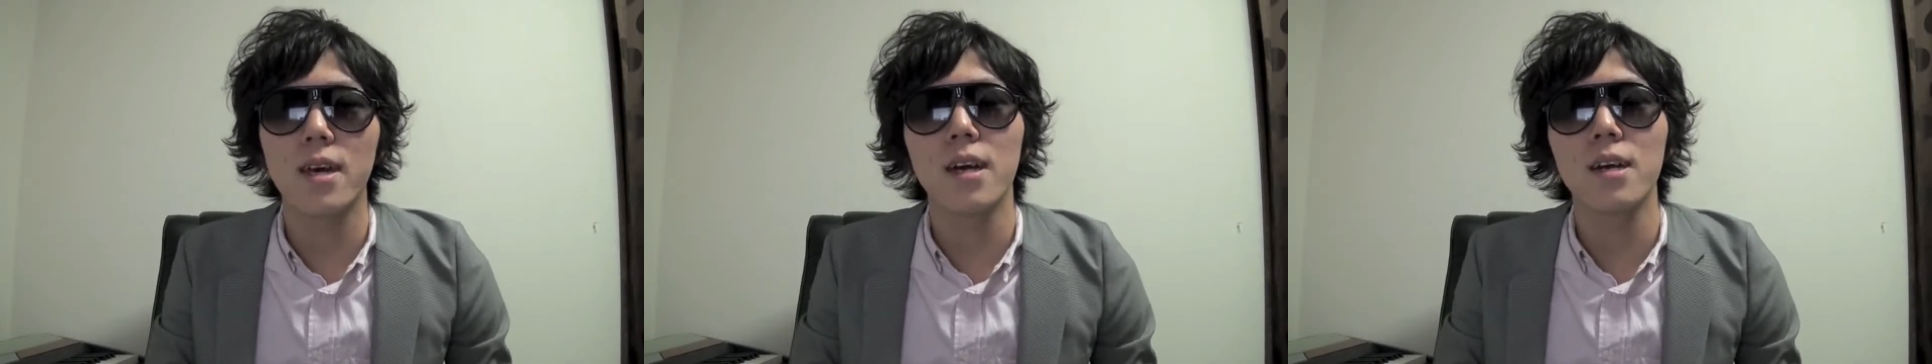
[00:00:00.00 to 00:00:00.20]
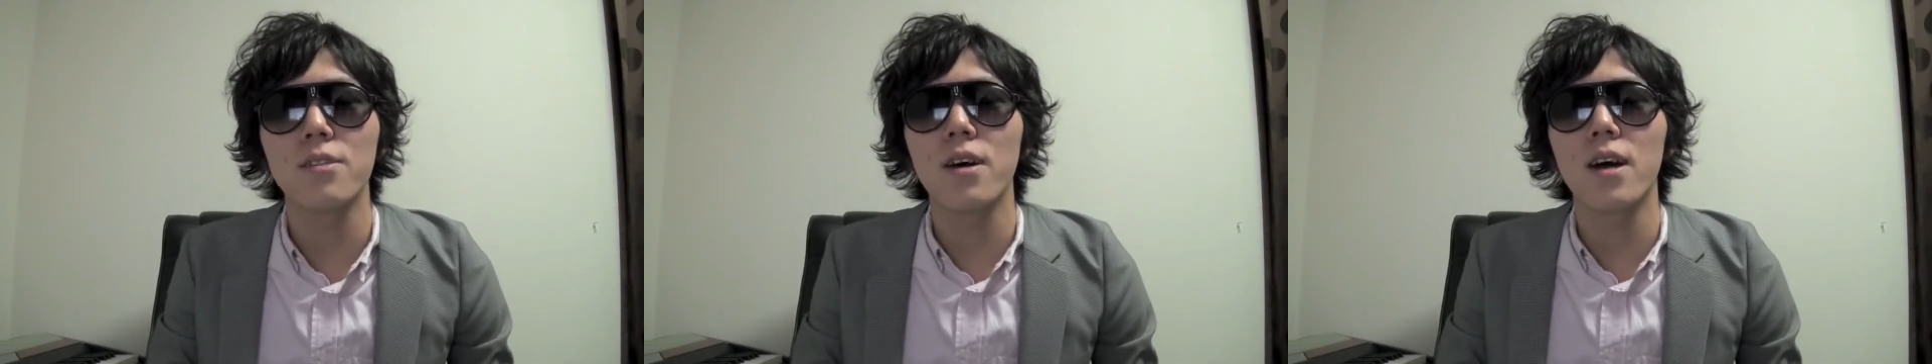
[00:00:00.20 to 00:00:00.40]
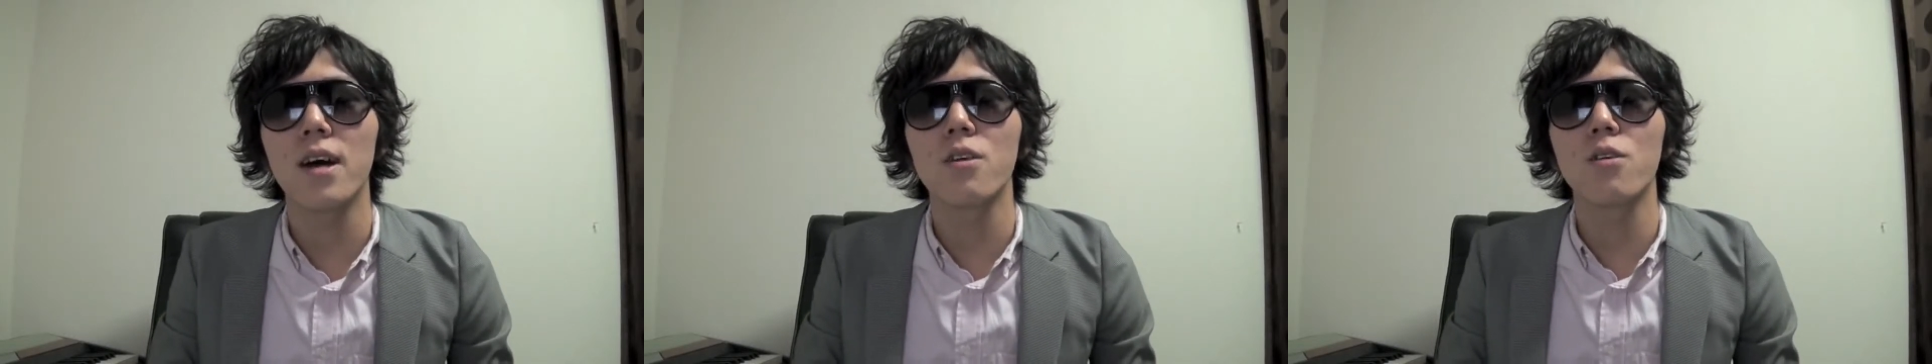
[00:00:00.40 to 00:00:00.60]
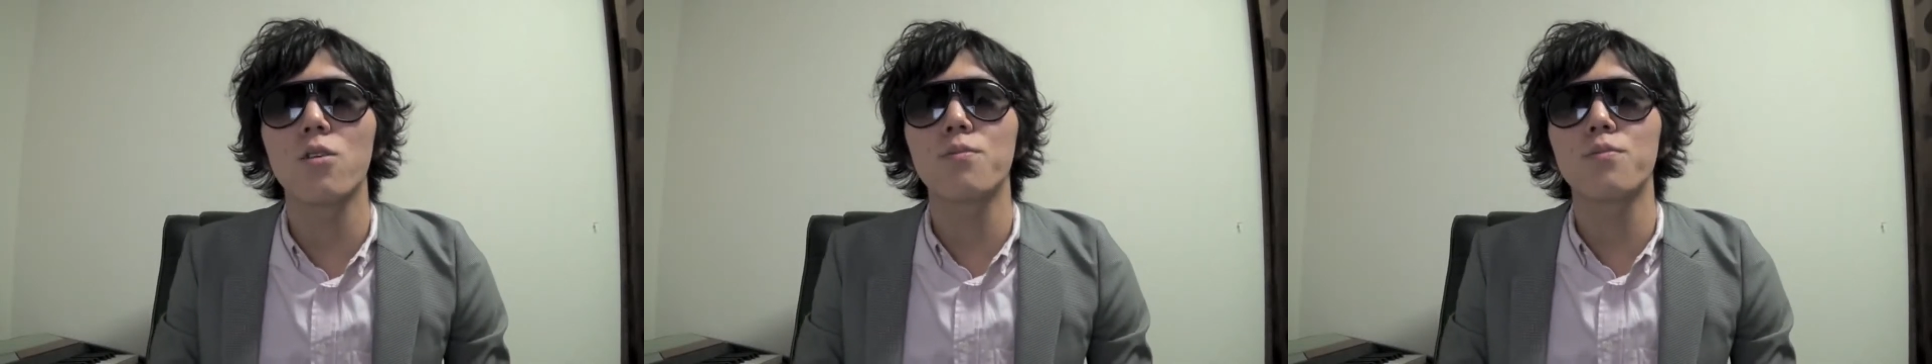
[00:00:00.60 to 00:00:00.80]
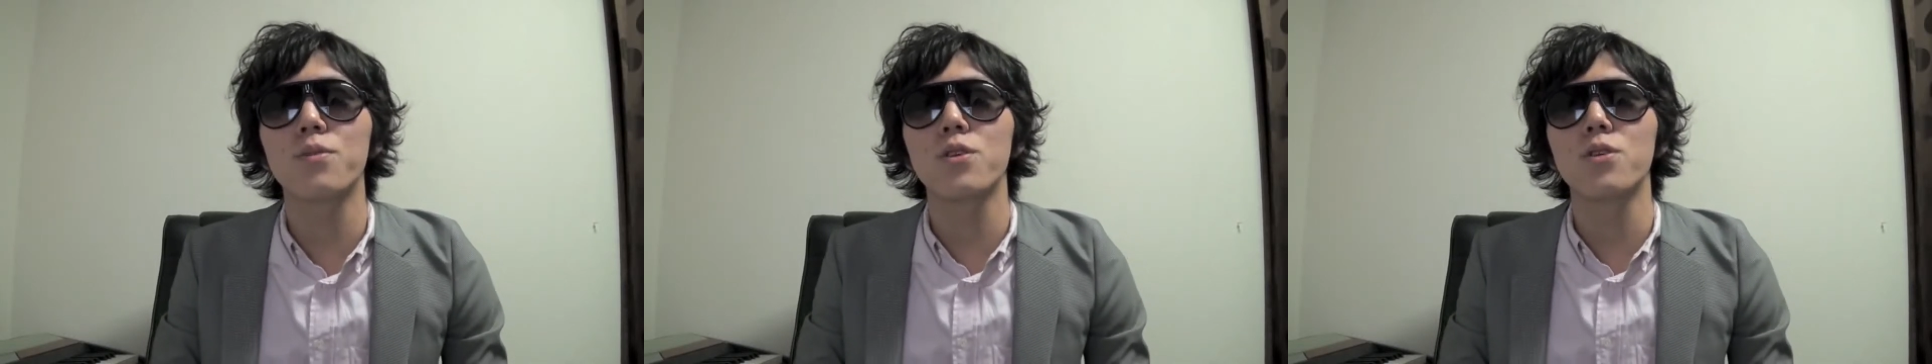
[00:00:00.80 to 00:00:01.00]
and I
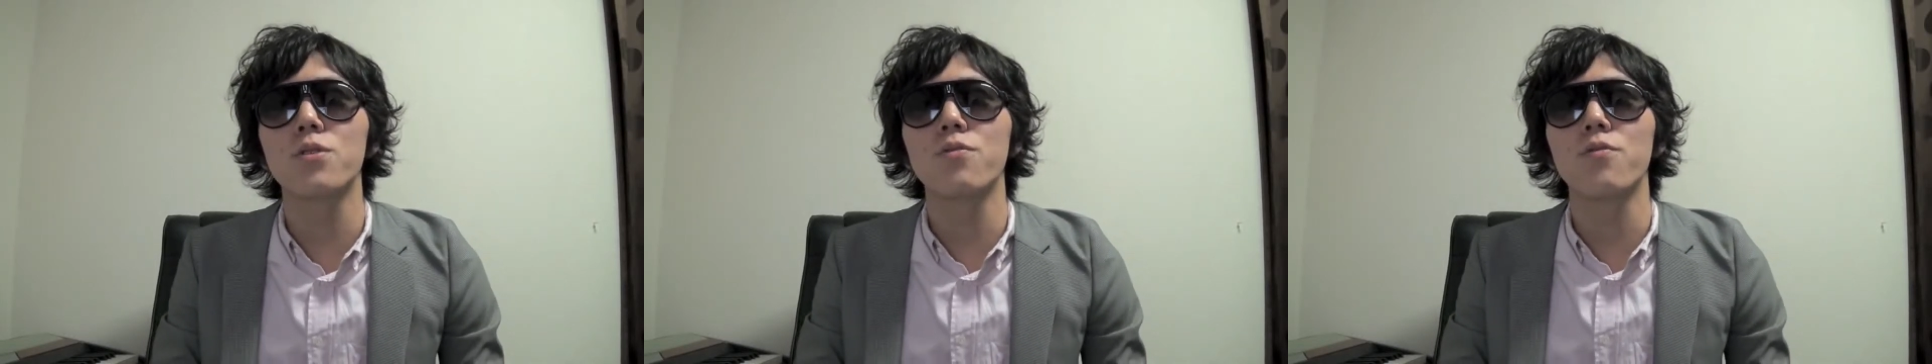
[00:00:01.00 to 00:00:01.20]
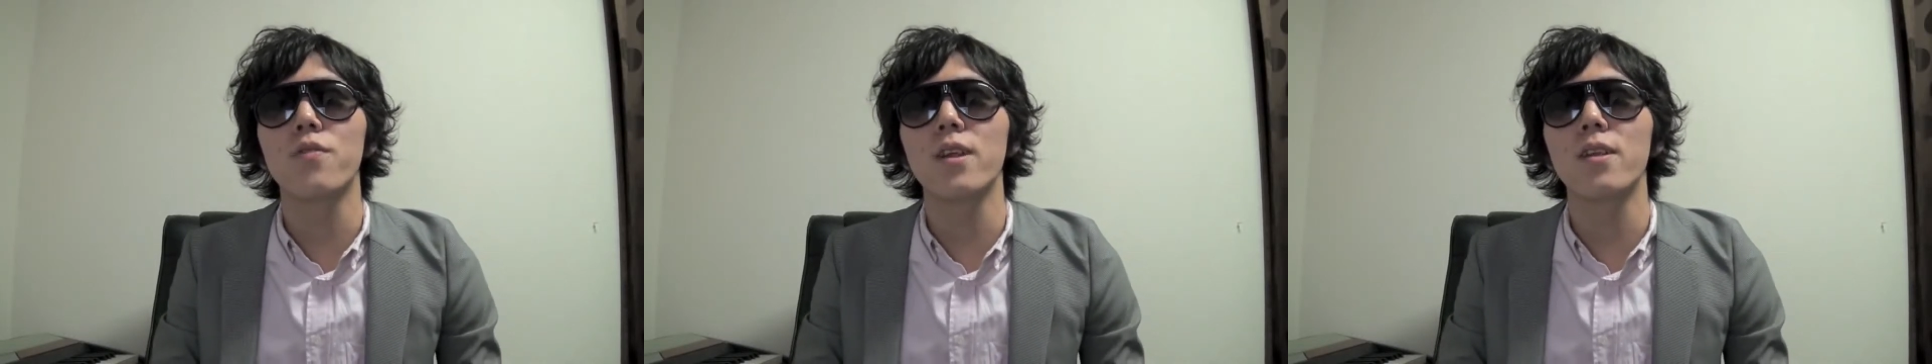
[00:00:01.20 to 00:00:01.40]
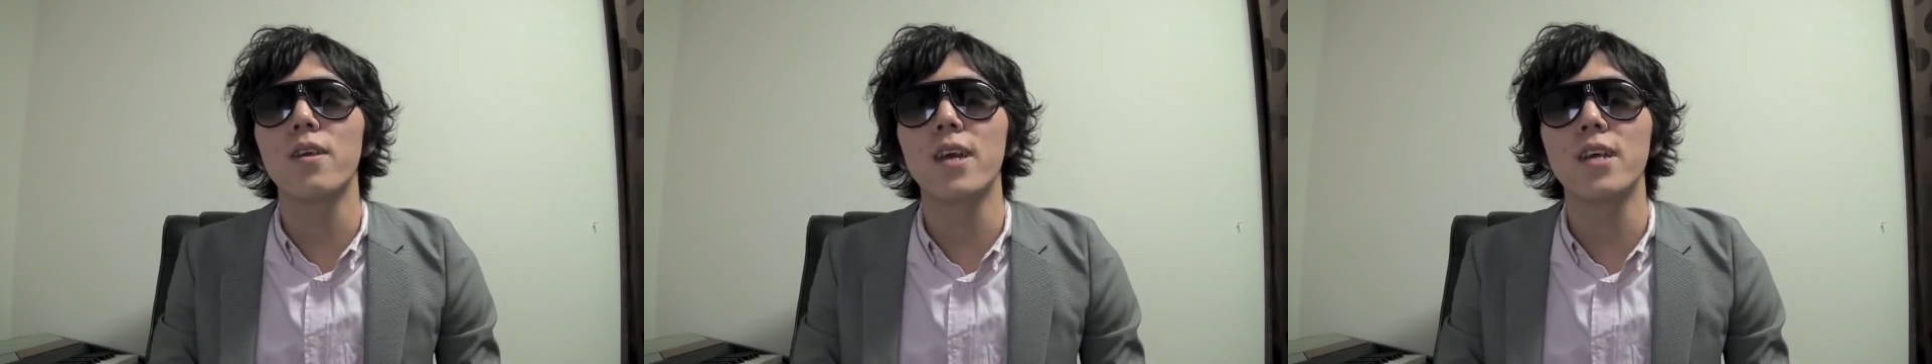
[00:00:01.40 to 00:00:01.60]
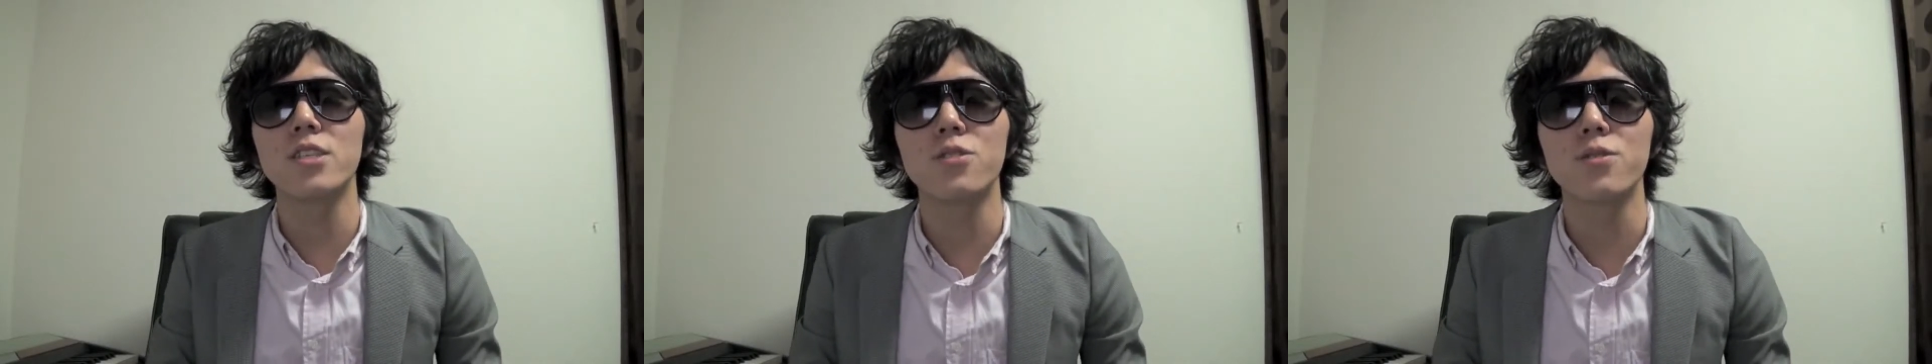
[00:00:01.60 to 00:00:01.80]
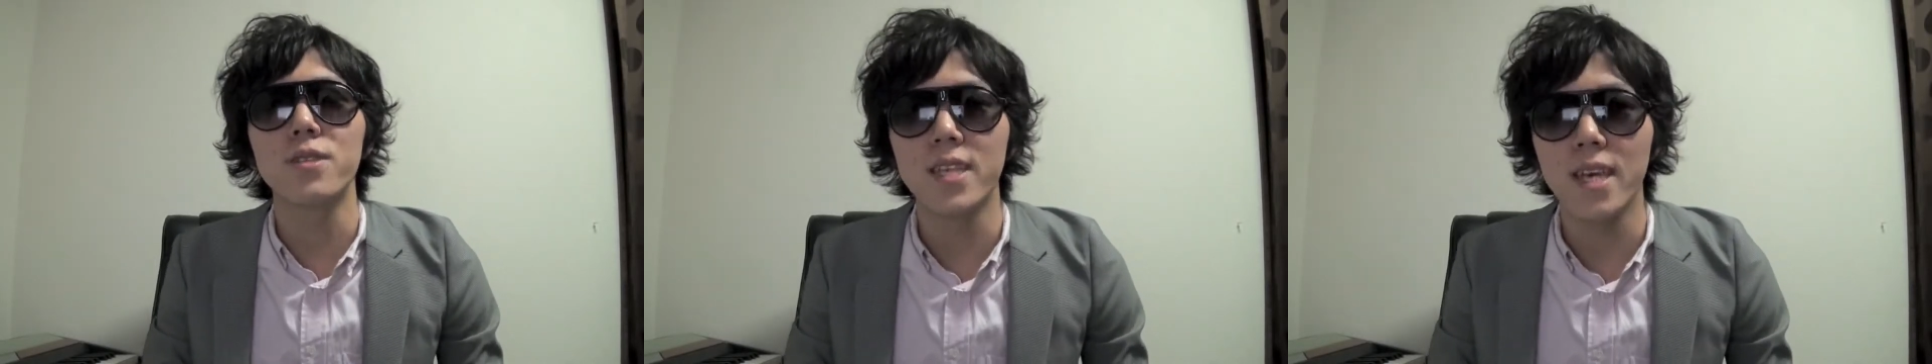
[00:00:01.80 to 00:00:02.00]
hope you will
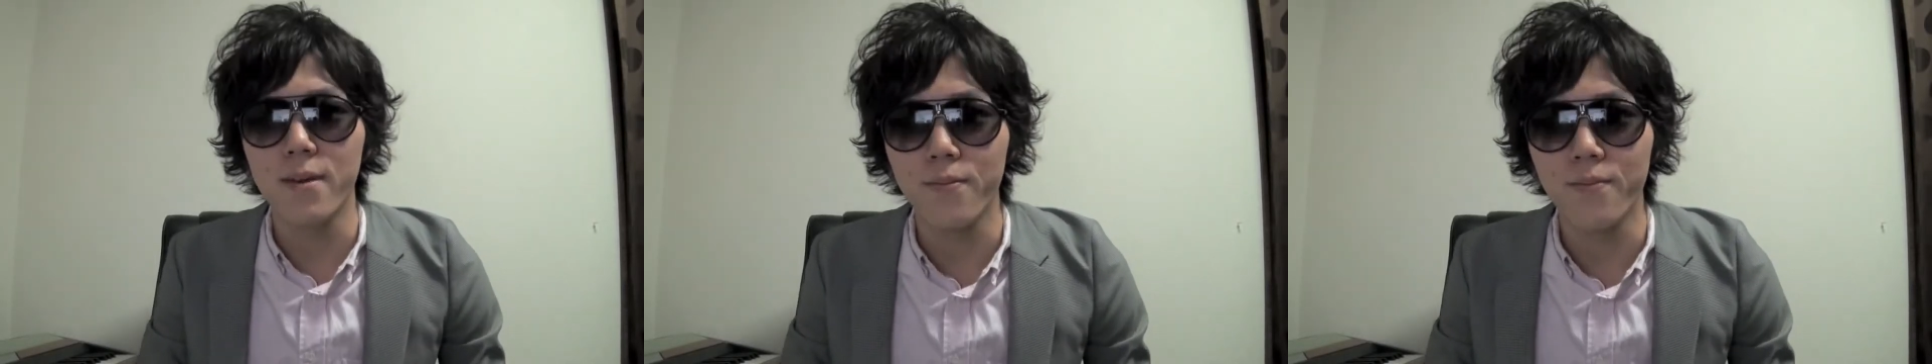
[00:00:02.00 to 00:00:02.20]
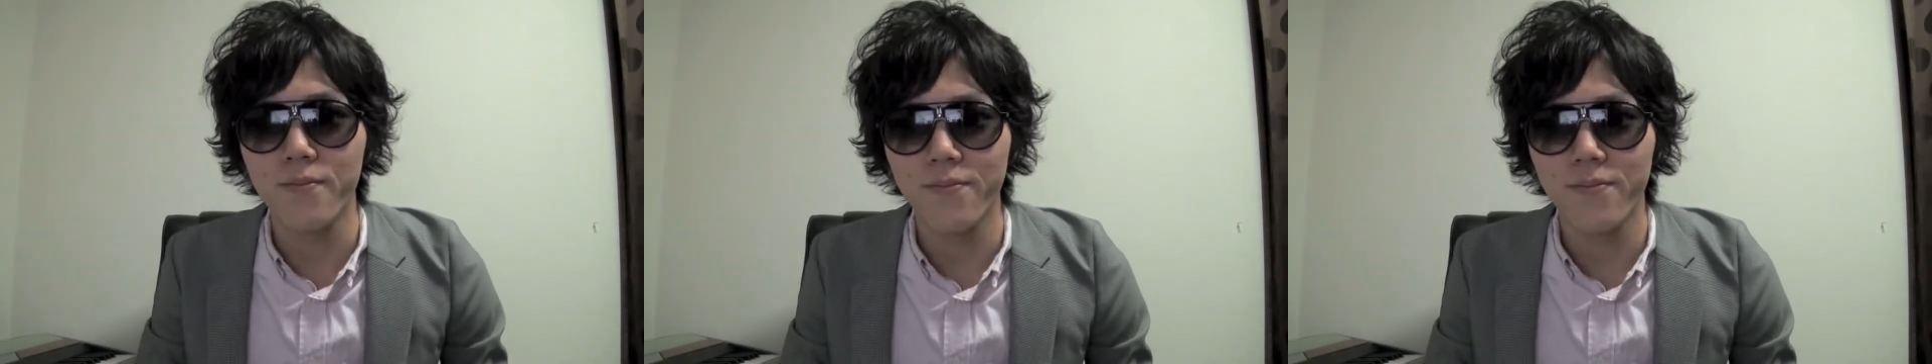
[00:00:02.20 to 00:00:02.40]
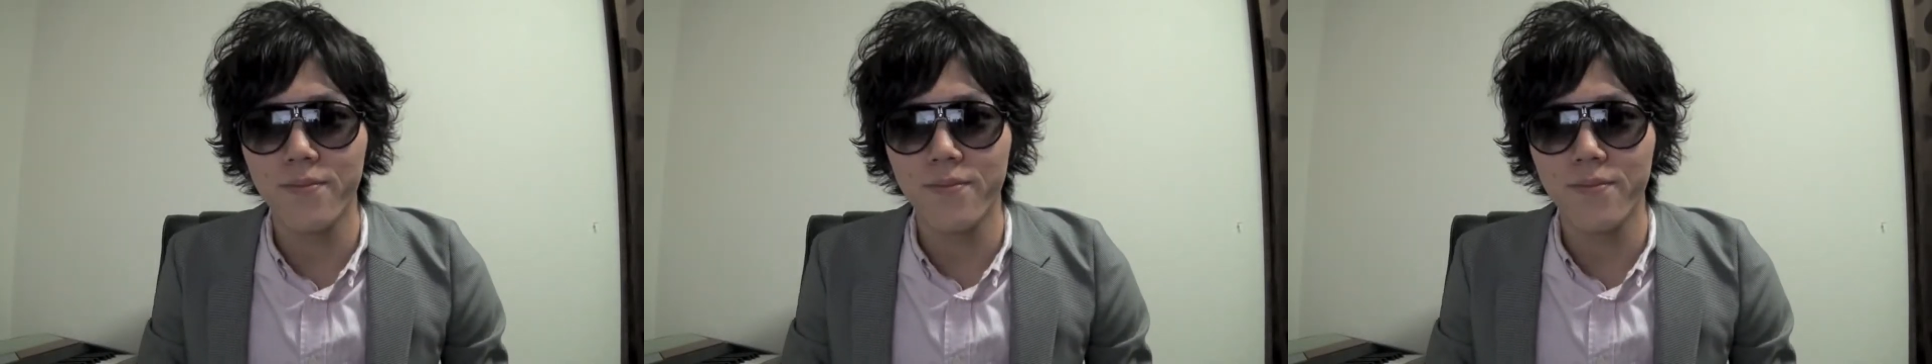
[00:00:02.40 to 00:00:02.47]
enjoy them.